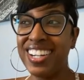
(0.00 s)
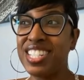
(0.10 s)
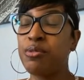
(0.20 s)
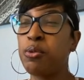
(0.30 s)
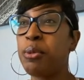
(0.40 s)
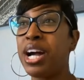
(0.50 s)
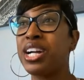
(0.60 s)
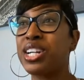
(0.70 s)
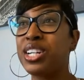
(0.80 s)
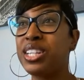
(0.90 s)
some of
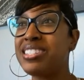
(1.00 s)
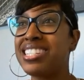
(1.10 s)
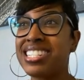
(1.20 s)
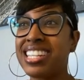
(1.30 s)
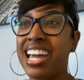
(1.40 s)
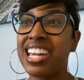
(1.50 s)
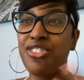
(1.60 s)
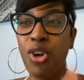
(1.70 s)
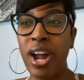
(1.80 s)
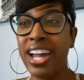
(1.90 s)
my closest like
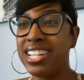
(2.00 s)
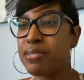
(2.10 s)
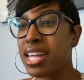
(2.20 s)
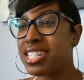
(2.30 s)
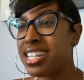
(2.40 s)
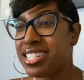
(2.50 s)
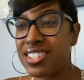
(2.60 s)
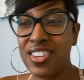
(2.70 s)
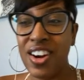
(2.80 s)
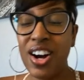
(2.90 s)
friends, my
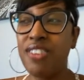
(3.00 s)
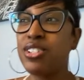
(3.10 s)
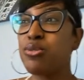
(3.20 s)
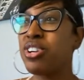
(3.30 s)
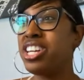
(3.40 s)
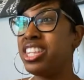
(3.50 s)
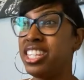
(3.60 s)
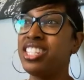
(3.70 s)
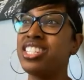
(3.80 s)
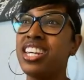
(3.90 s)
sister, all of us were in
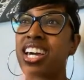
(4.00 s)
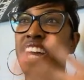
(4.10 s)
this